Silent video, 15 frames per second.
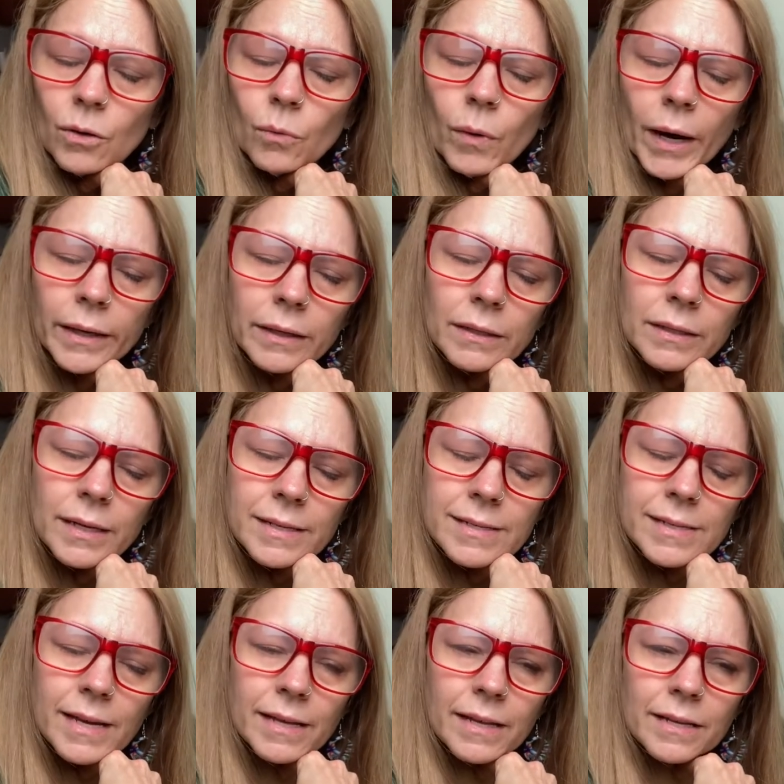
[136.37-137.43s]
why didn't I
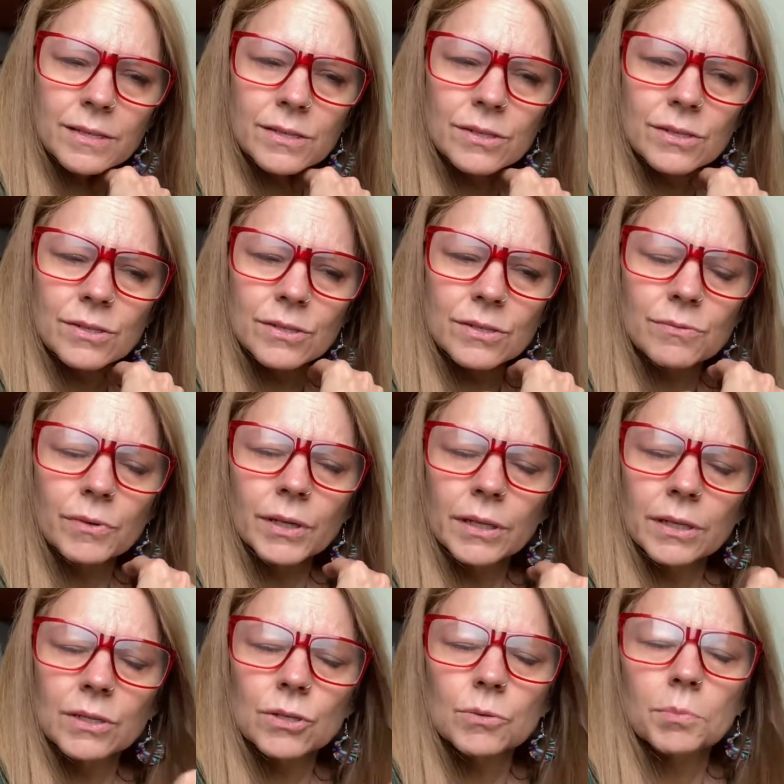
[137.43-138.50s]
say that's just
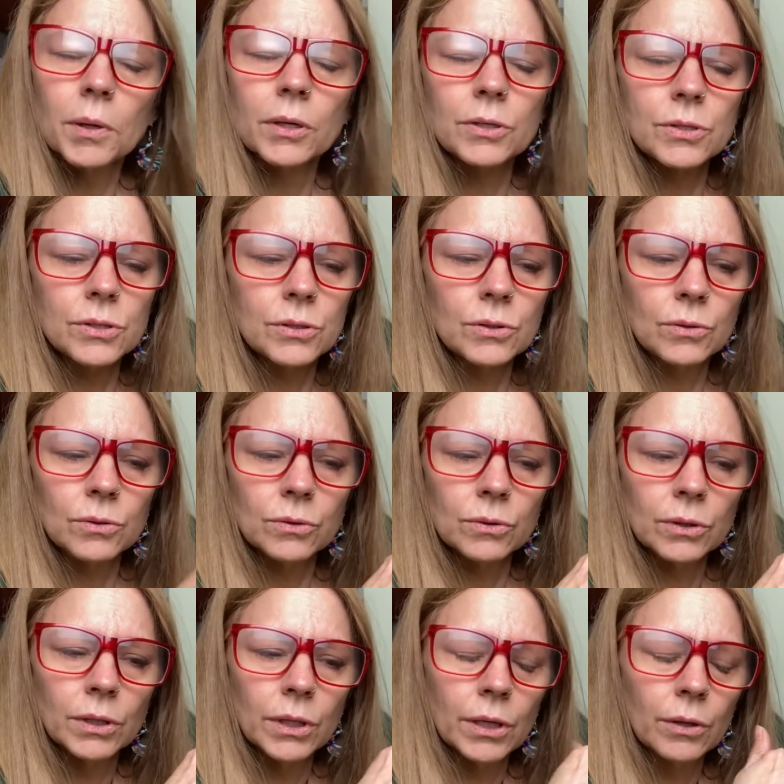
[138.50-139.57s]
really too personal?
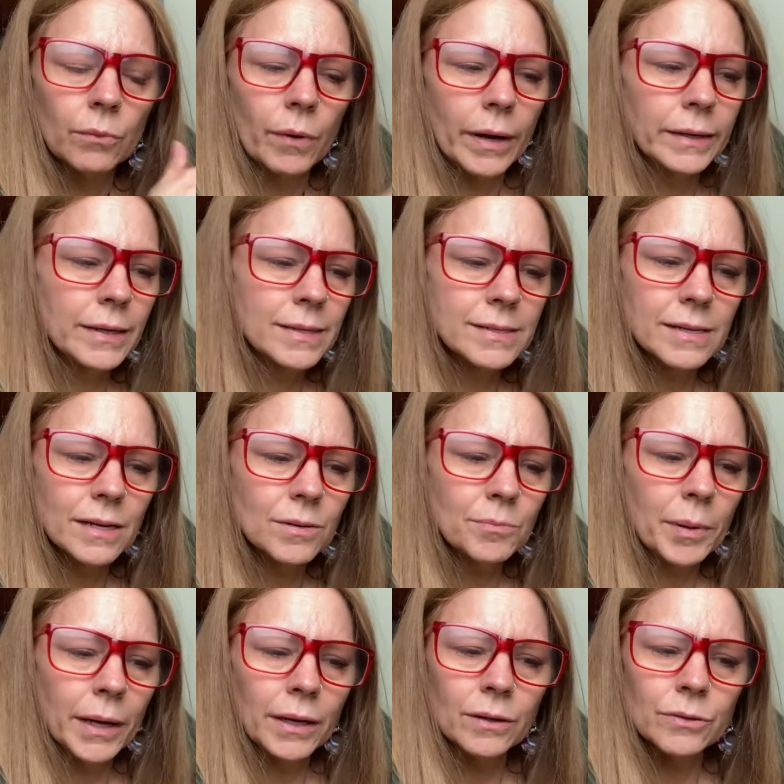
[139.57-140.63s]
Why didn't I set a
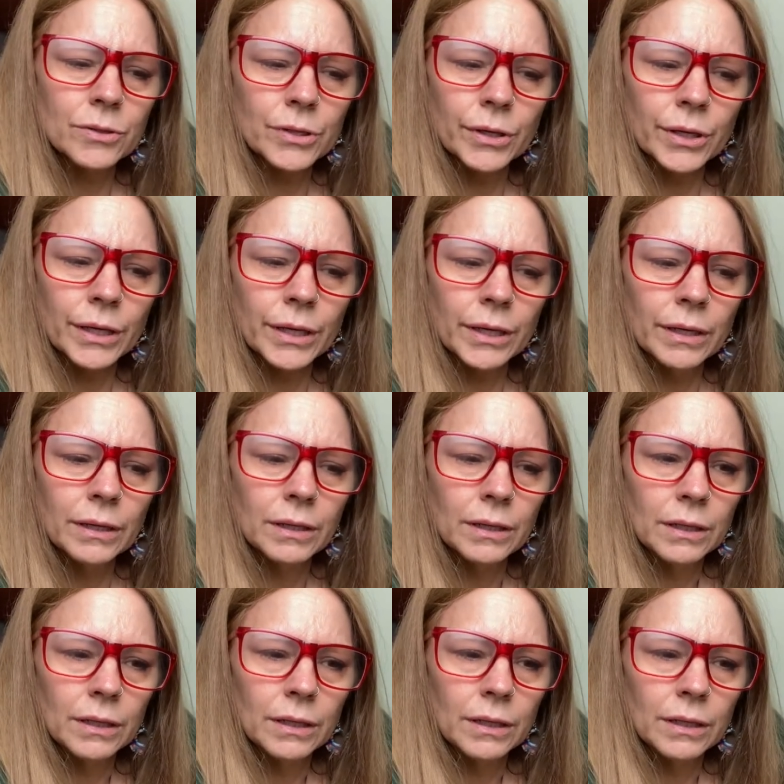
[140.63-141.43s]
boundary?